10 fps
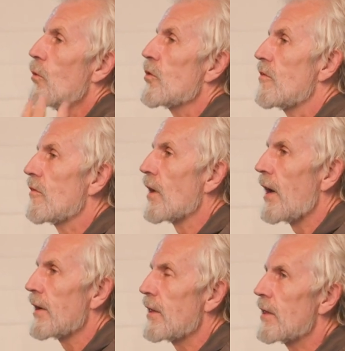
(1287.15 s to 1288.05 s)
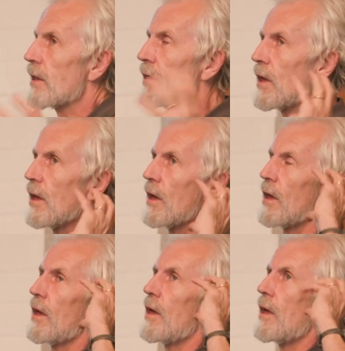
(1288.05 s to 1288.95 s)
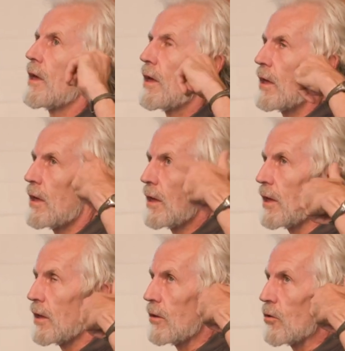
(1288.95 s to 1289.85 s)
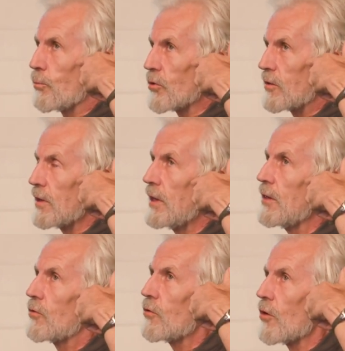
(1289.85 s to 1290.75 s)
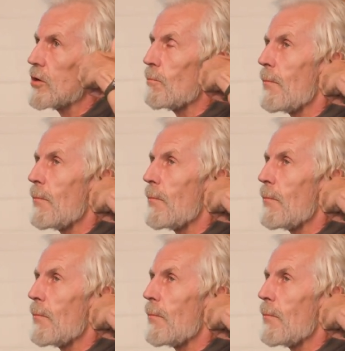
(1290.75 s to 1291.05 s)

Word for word: which is the idea that you put into your